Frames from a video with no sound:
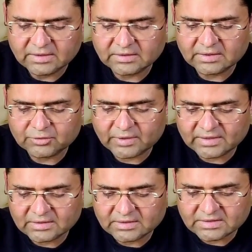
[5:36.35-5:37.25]
in the
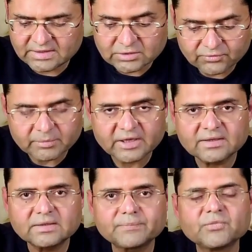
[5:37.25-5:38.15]
United States of
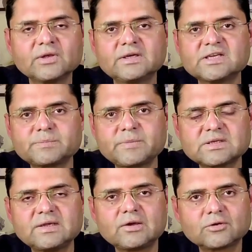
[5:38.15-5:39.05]
America,
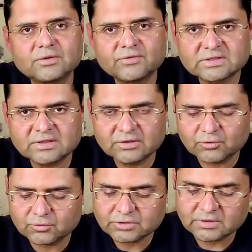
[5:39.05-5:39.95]
especially along the western
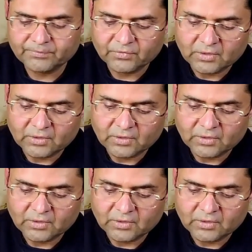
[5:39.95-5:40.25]
coast.